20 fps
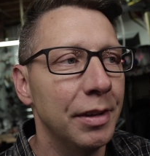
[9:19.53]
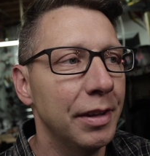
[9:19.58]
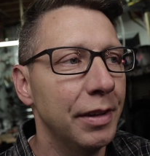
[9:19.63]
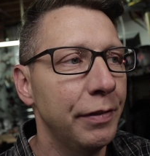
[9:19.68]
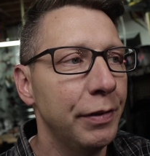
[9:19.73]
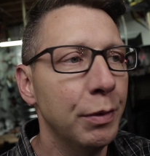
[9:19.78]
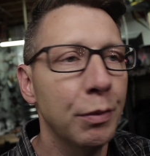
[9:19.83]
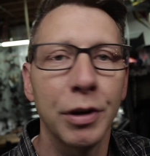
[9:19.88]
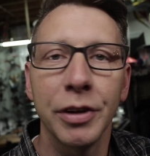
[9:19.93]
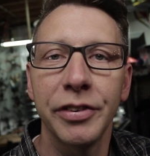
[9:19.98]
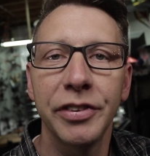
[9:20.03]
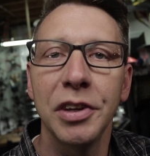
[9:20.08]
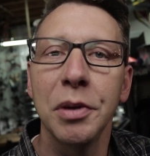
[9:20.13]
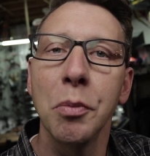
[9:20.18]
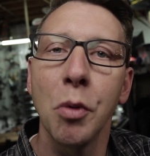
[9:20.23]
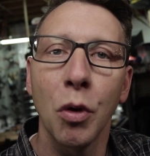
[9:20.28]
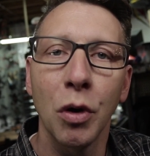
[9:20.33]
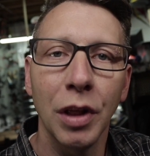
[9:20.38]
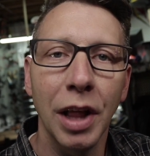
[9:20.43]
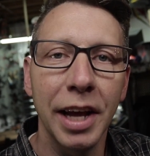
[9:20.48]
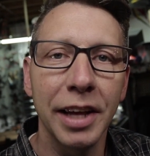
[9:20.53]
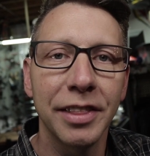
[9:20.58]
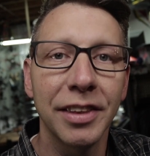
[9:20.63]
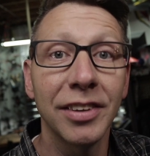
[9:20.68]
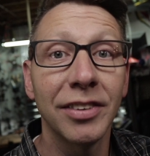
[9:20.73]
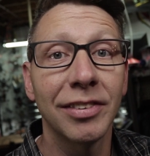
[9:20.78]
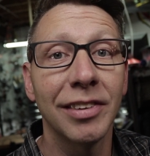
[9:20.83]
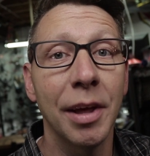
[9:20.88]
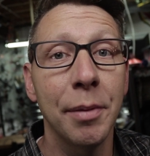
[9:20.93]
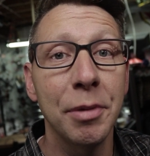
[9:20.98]
if you want to see more like
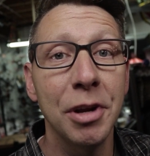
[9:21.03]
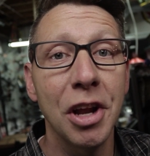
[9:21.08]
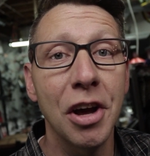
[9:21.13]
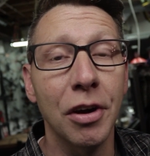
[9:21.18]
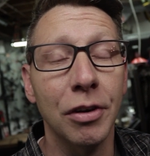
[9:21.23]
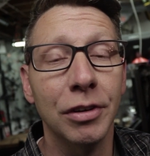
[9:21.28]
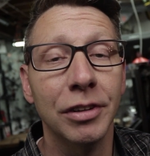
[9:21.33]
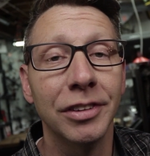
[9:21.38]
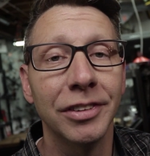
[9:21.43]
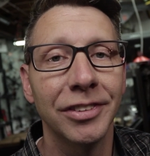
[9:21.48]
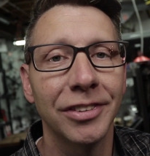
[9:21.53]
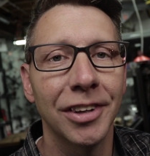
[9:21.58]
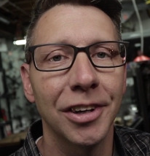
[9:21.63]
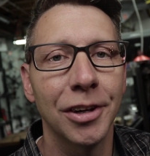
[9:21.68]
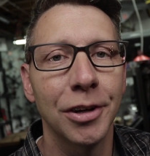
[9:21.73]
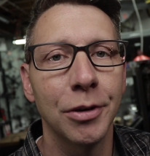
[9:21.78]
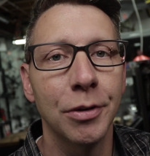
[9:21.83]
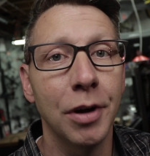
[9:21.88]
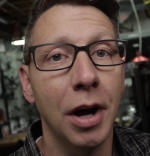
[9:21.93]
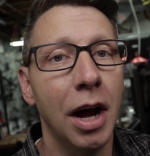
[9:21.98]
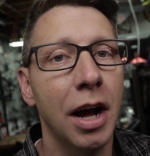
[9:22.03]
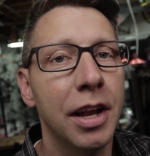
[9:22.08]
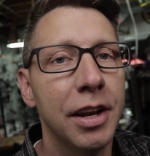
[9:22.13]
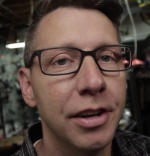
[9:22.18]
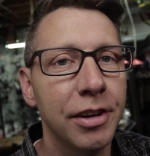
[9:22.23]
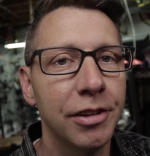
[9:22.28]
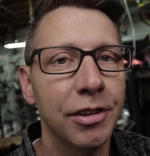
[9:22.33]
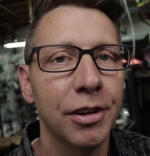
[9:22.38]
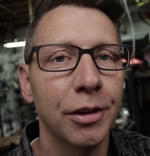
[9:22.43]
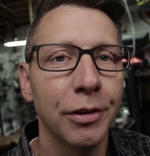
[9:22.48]
this, let me know. So
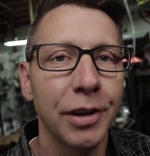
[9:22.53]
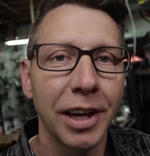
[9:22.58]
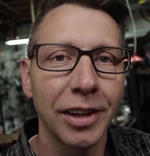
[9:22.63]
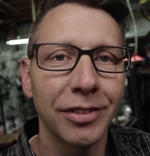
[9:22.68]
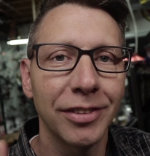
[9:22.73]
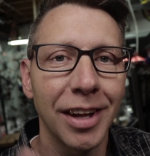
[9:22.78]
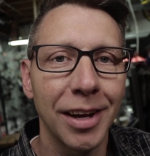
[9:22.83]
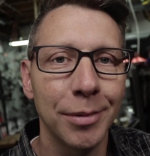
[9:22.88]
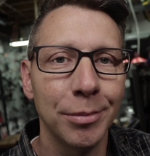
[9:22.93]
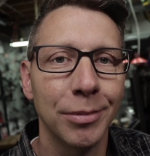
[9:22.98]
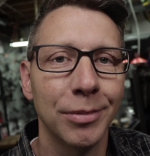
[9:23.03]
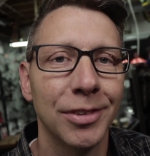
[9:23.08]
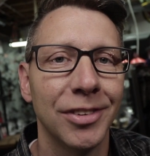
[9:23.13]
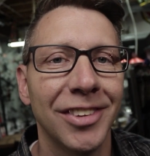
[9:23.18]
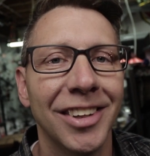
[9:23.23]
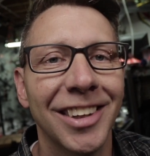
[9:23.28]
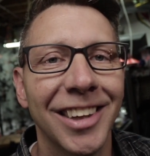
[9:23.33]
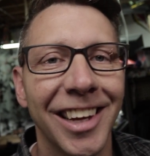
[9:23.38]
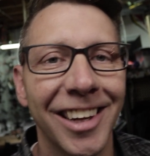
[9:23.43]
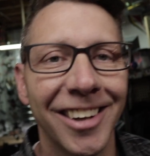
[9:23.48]
until next time, see you